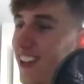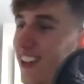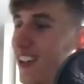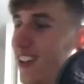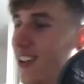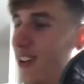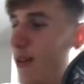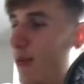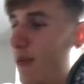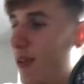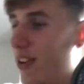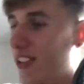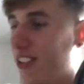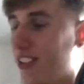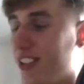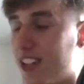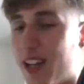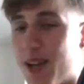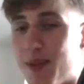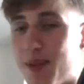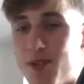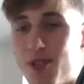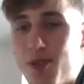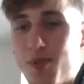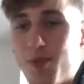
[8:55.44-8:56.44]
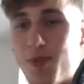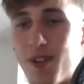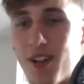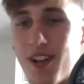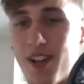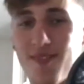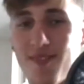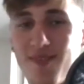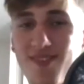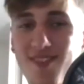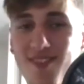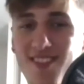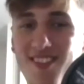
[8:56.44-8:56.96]
my DMs, but
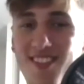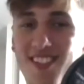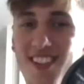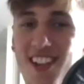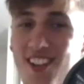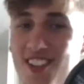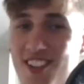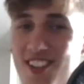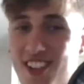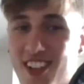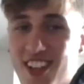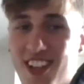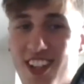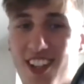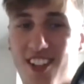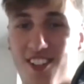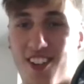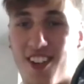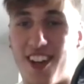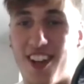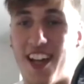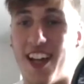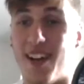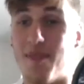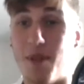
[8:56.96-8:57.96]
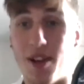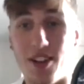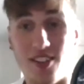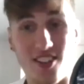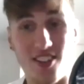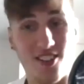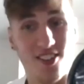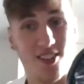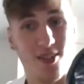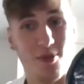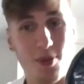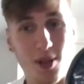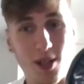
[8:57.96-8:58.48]
that's neither here nor there.
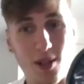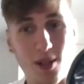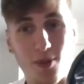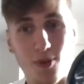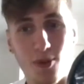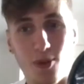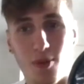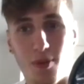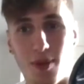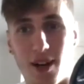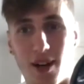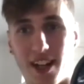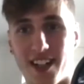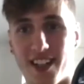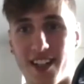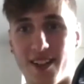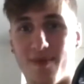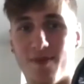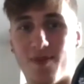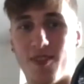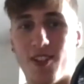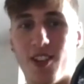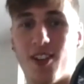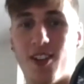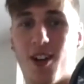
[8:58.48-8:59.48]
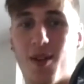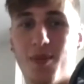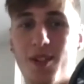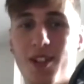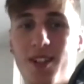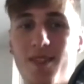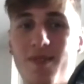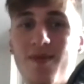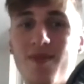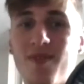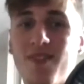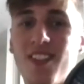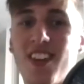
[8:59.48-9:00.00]
Message the people about it. You know what I
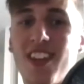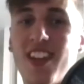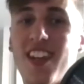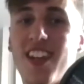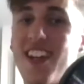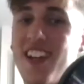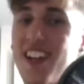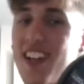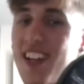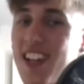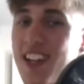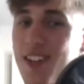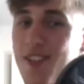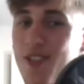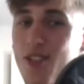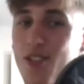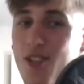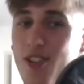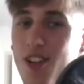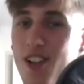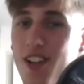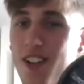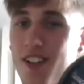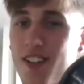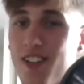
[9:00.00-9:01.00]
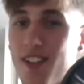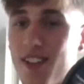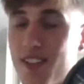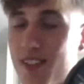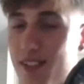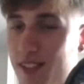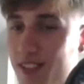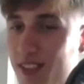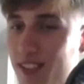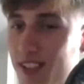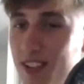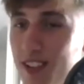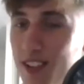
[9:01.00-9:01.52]
mean? If you're a
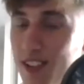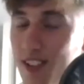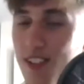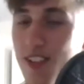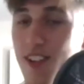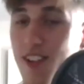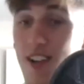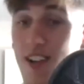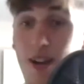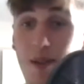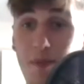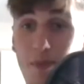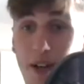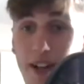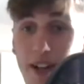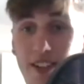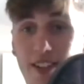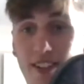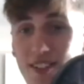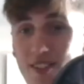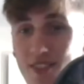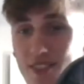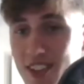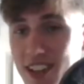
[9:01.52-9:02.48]
linebacker from